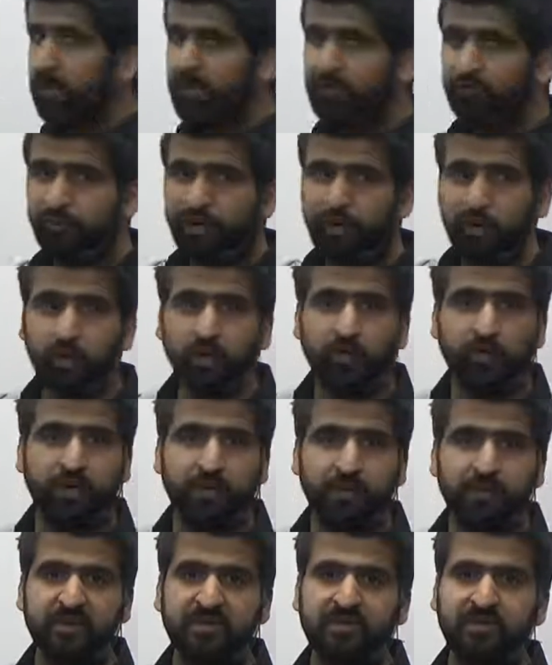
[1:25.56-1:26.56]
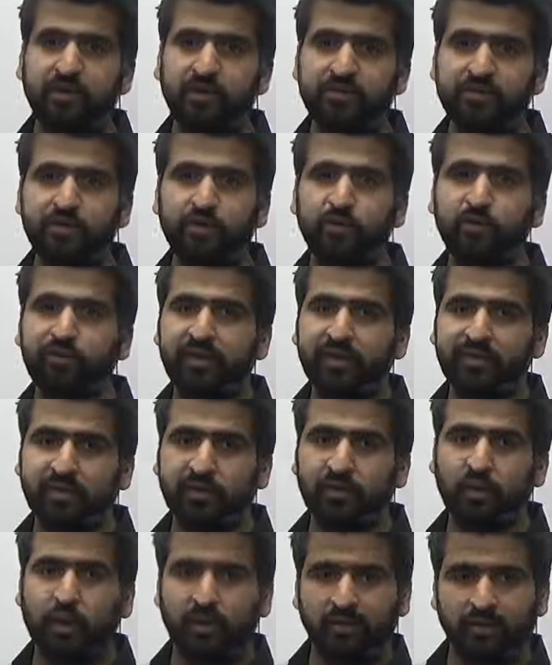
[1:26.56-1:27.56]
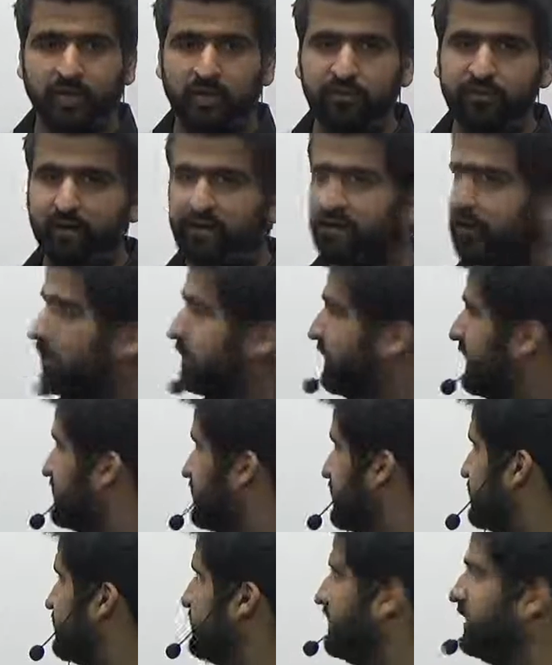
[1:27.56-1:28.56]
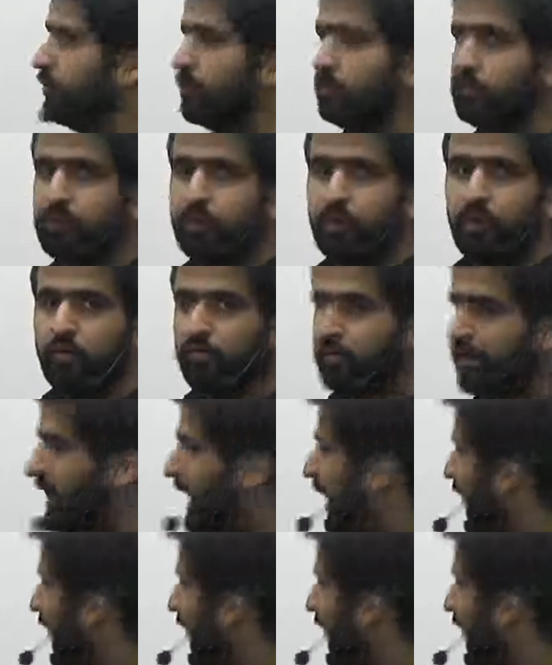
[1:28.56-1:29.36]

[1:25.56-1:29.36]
But we don't represent zero vector or null vector by just 0. We